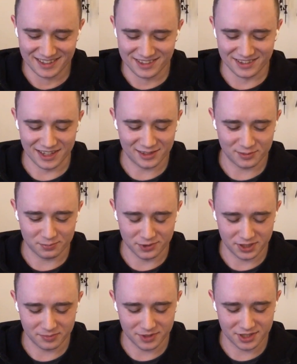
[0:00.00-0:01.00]
That's pretty
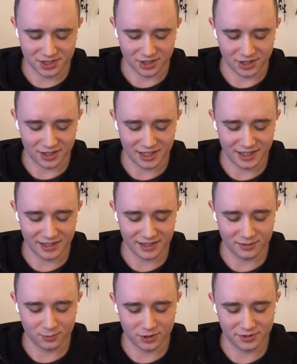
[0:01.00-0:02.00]
much all I
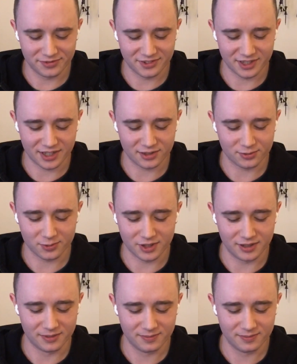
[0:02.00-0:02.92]
would have said as well.